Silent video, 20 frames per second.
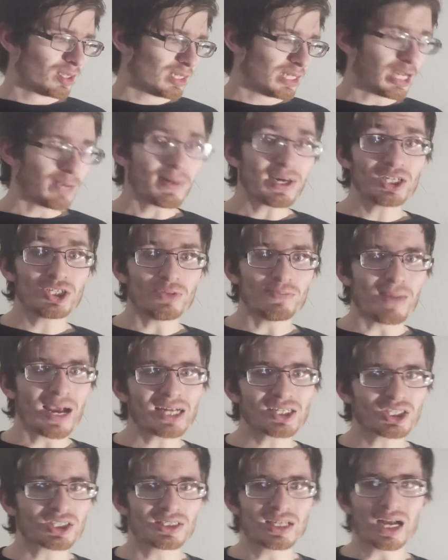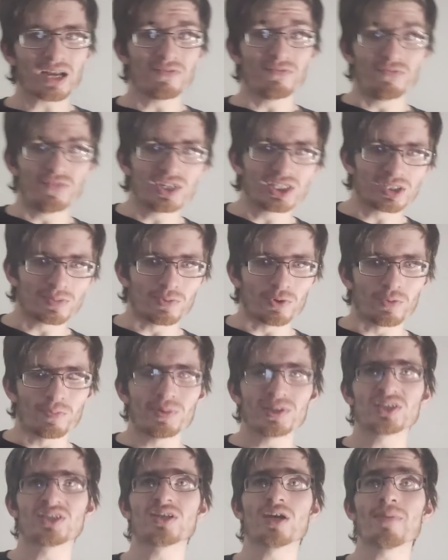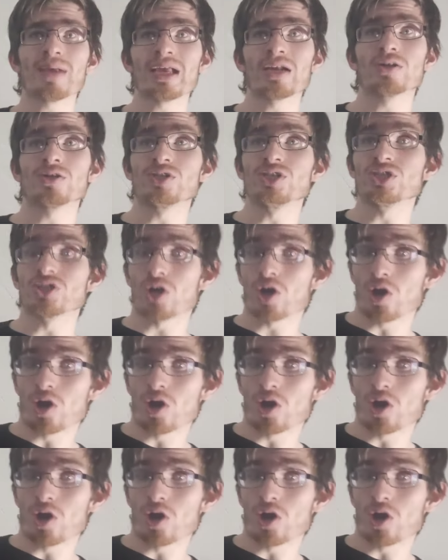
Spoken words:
Now, mind you, magic's not invisible, but some energies